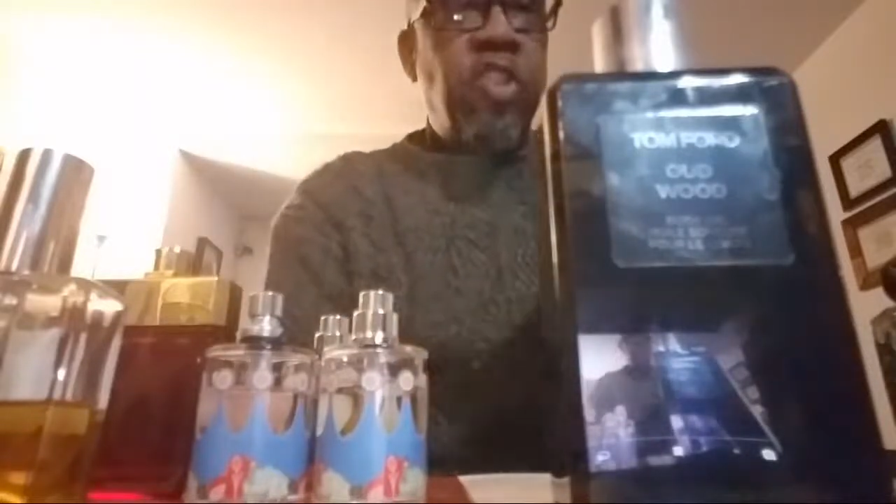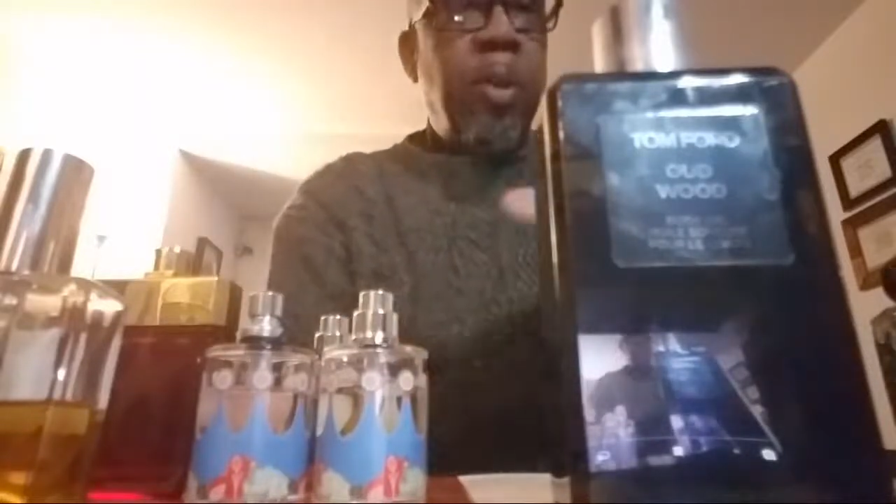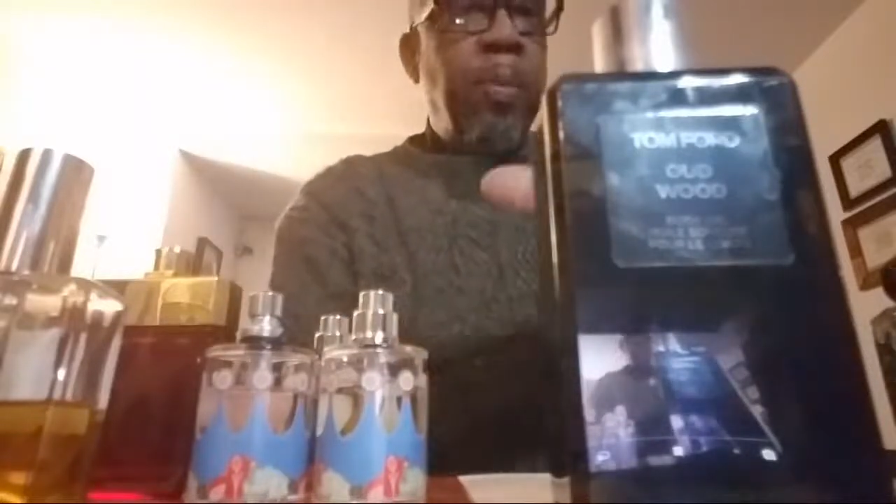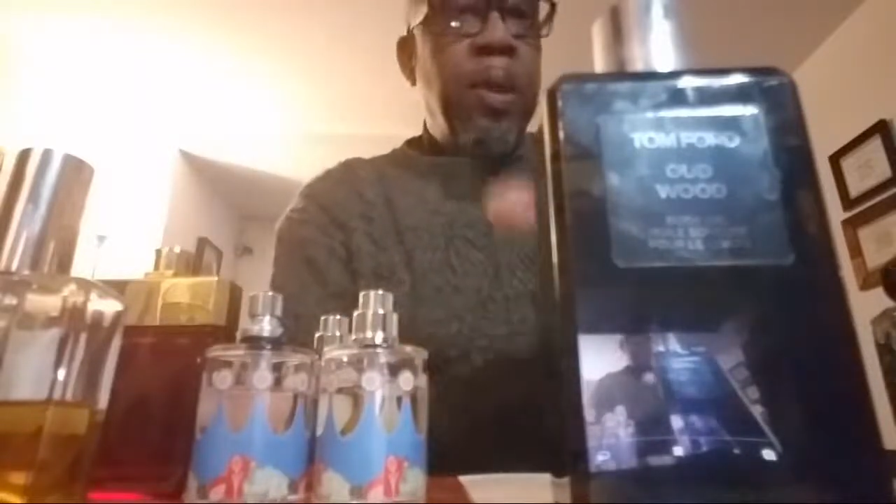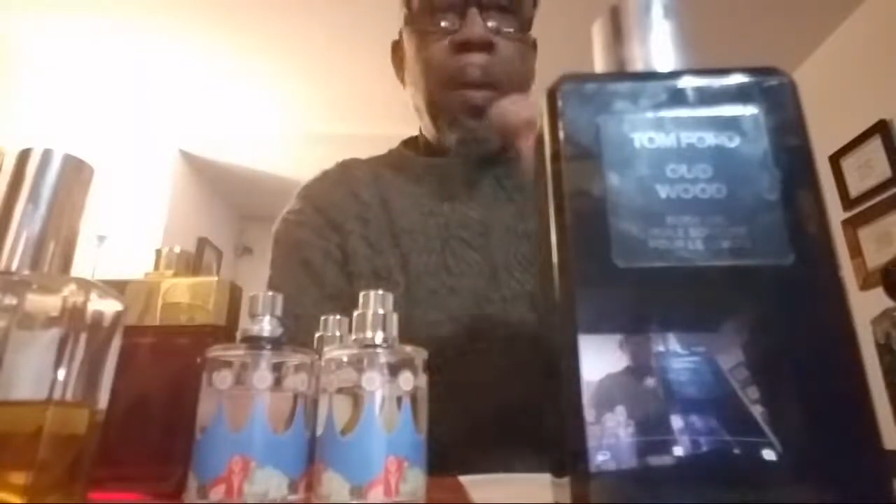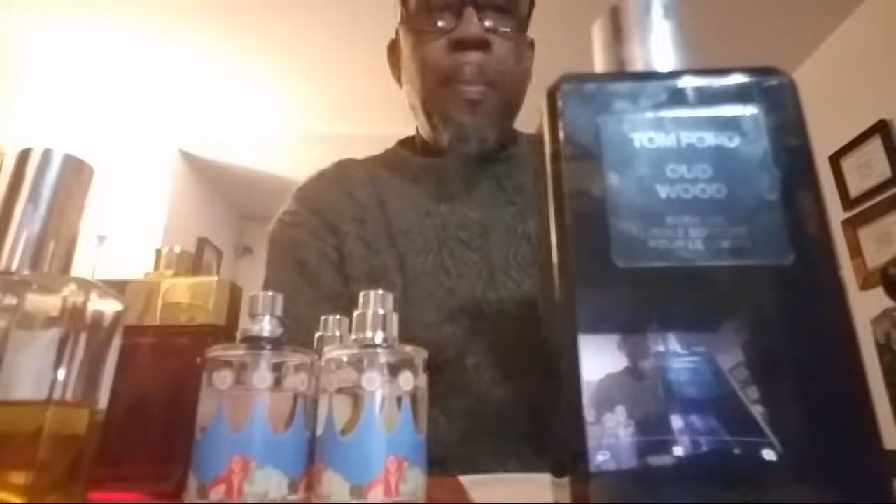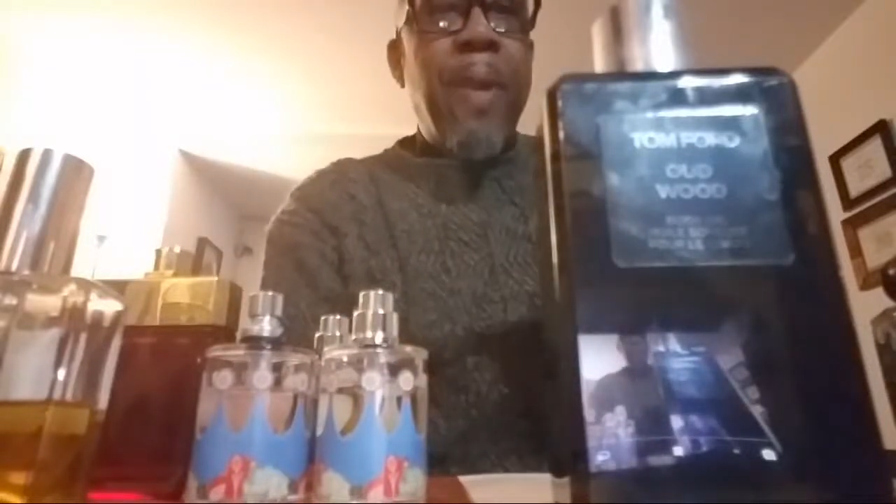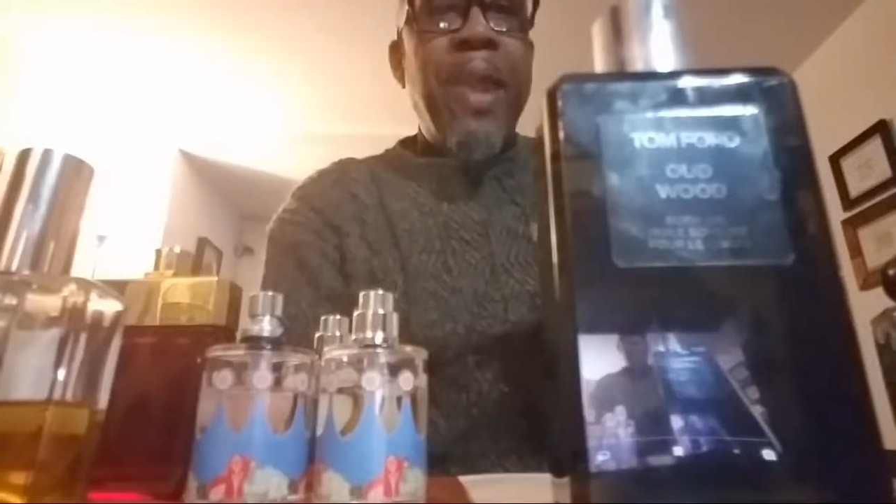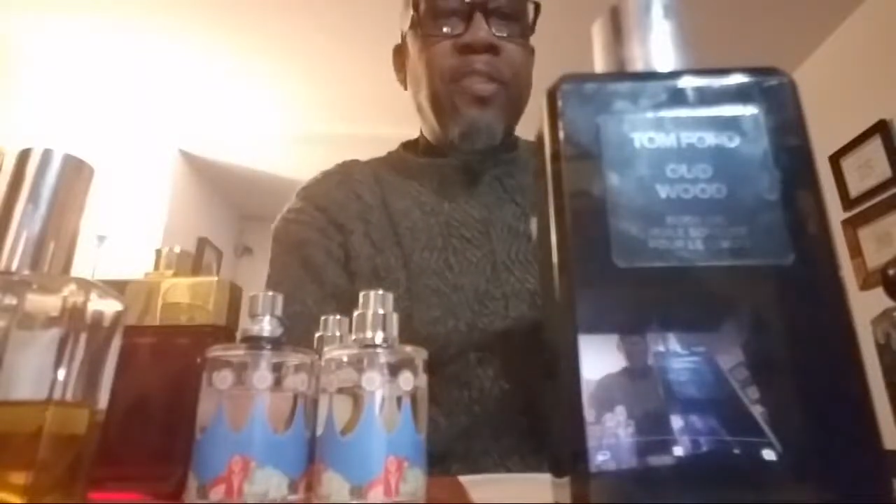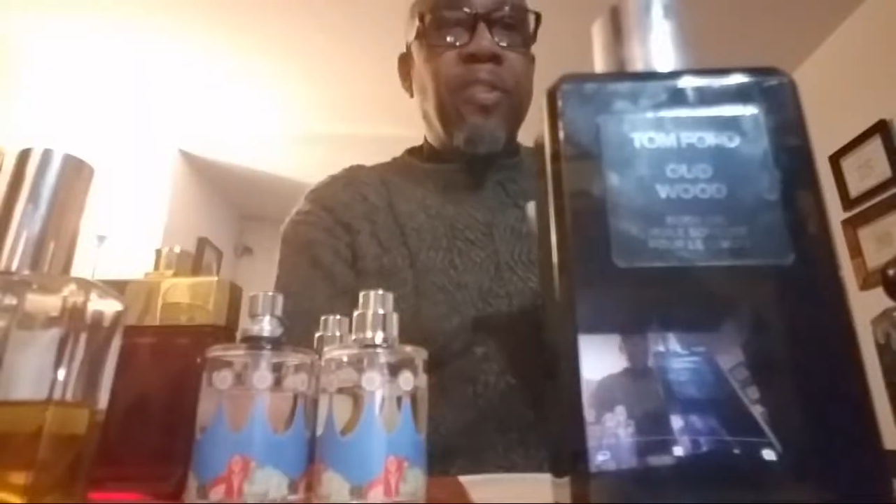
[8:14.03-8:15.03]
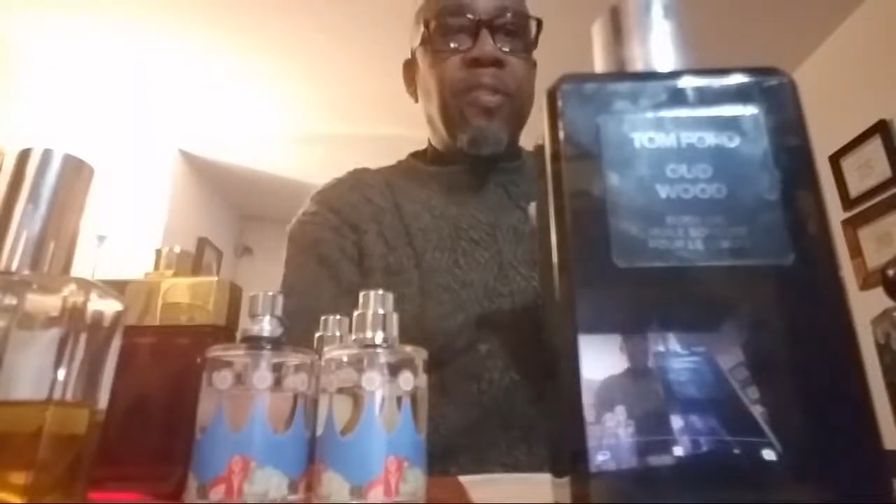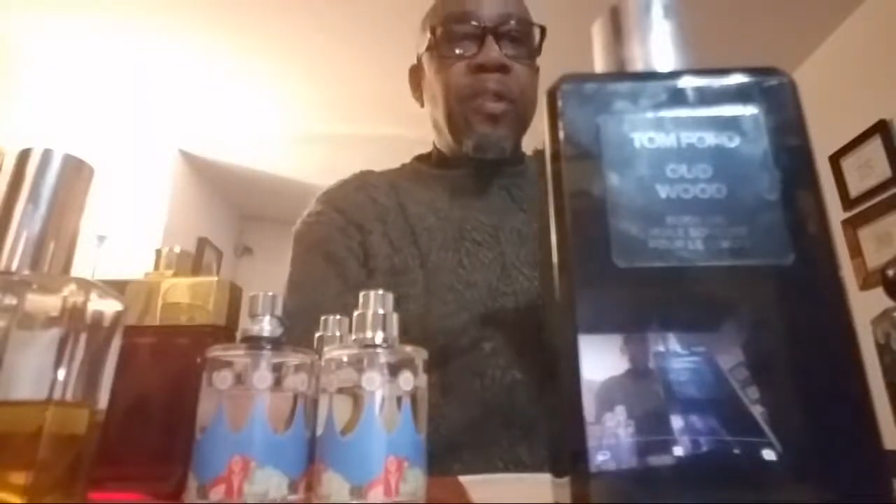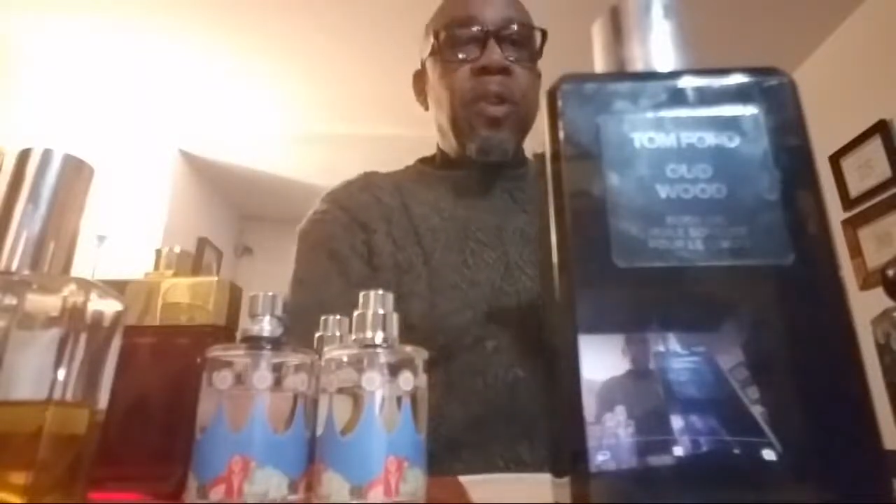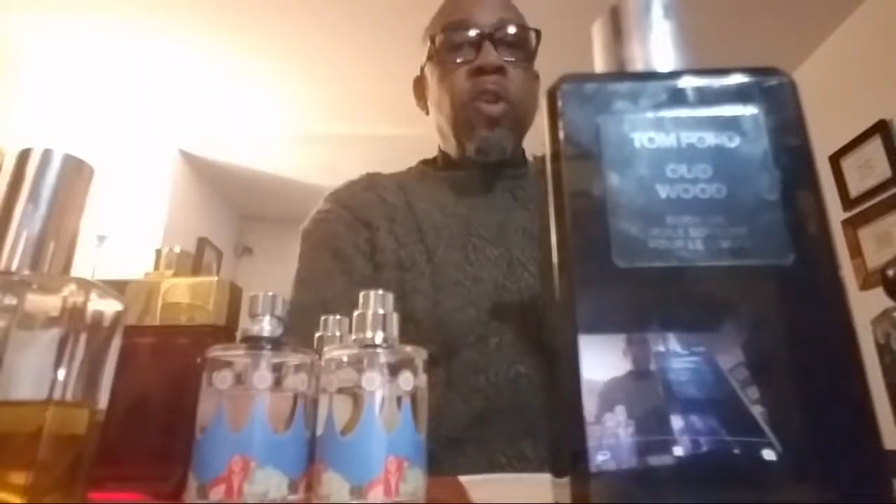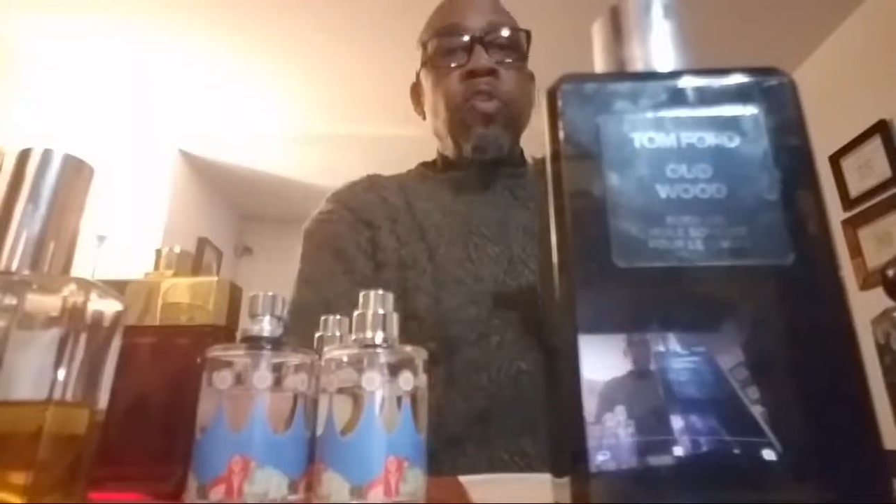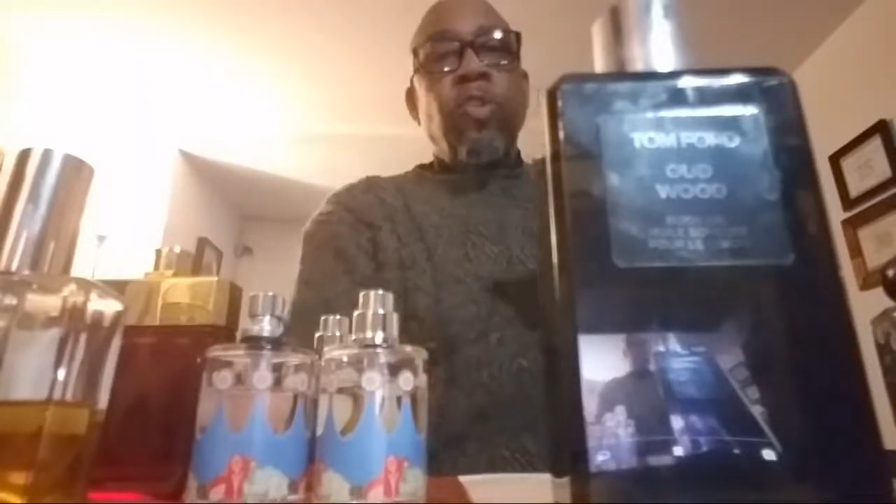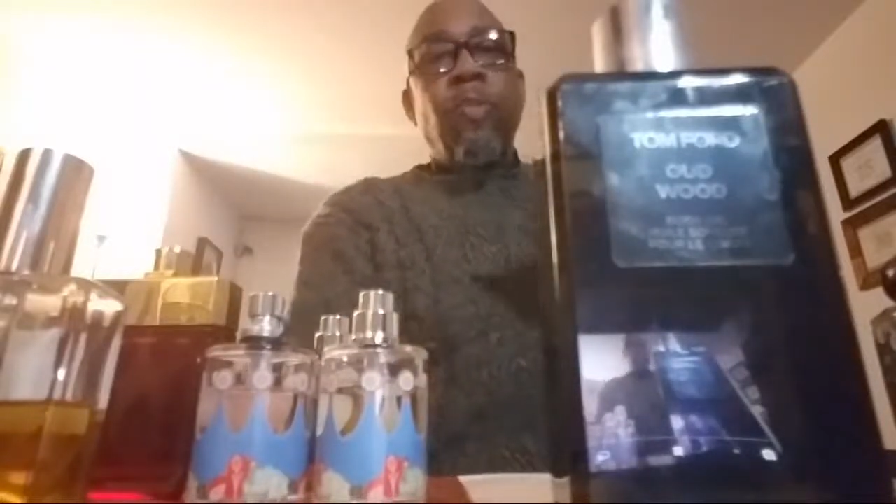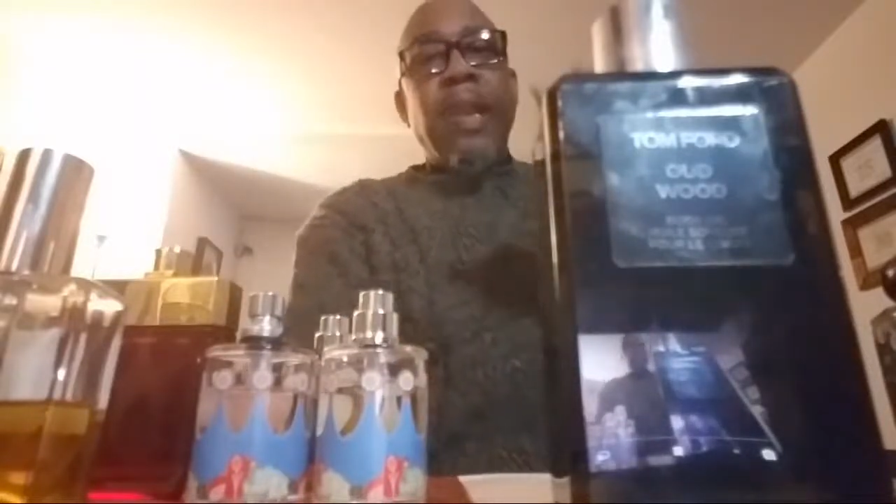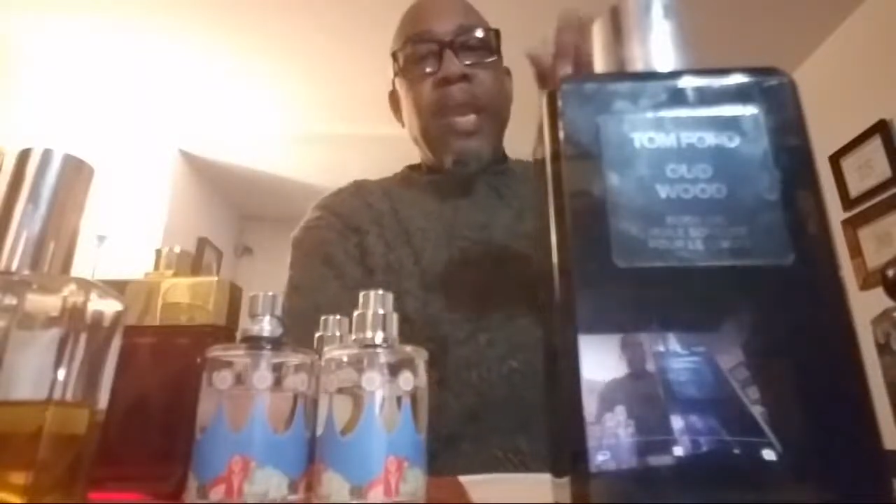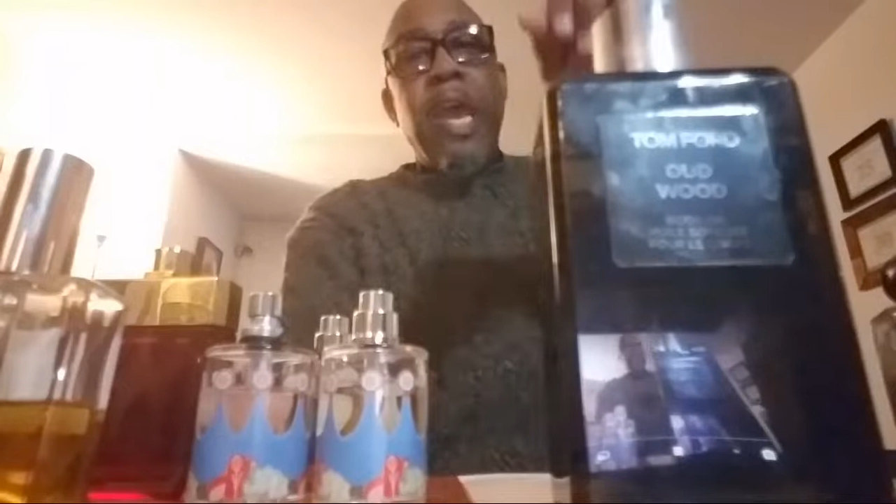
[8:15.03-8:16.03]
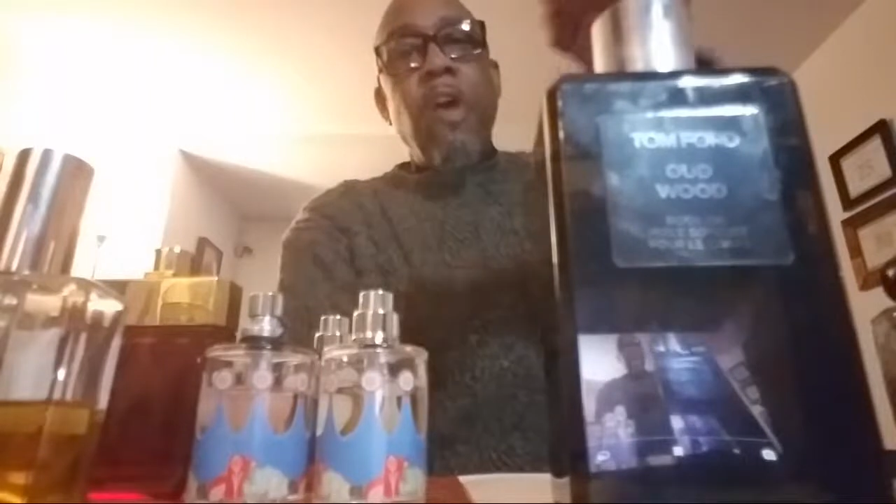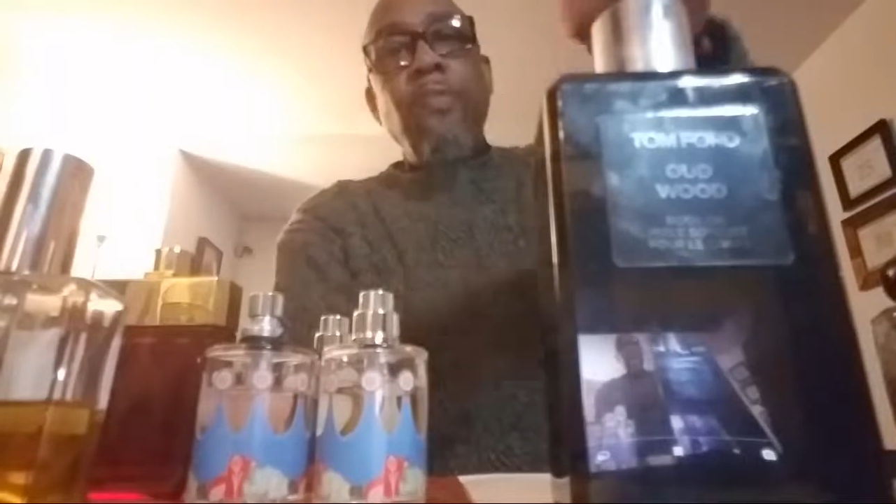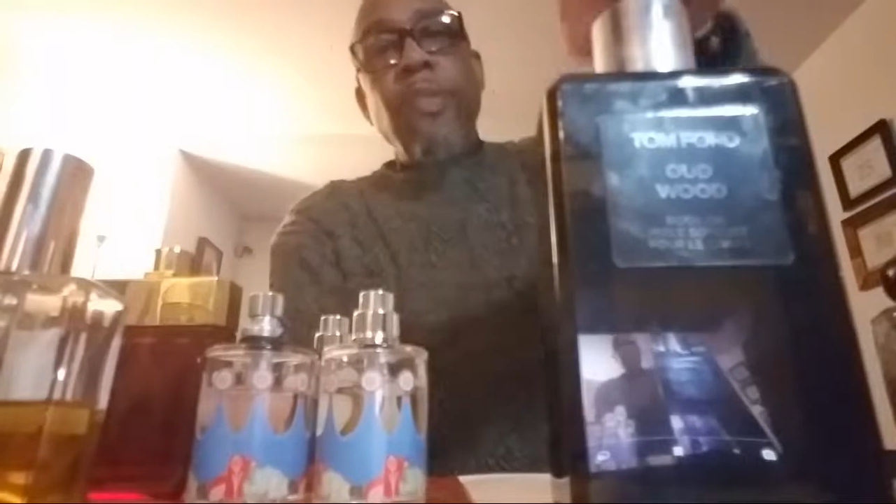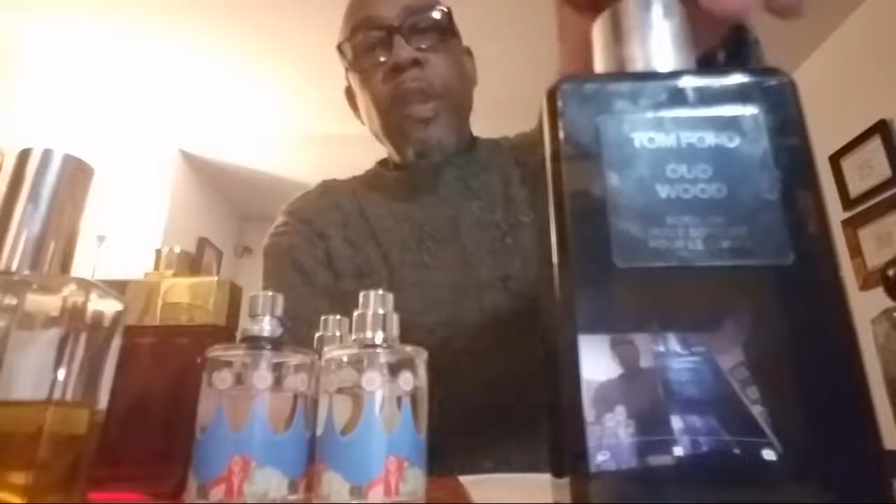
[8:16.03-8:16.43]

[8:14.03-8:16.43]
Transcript: shipping in my prices. So right now,